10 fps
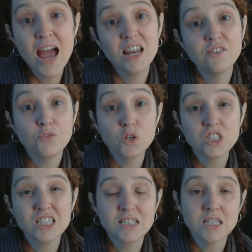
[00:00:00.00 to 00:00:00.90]
And
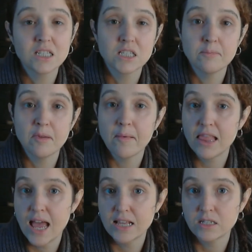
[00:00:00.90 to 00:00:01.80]
unfortunately, it's going to be
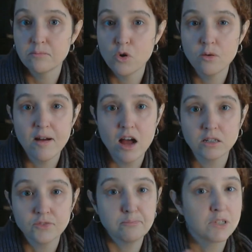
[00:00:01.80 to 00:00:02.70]
my last Amoda
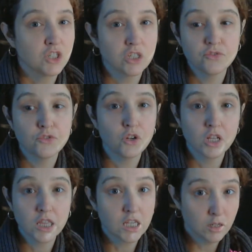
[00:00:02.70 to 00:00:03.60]
box, but just for
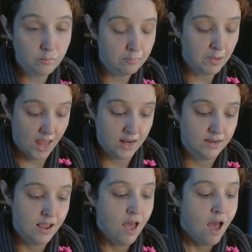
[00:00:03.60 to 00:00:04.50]
a little bit.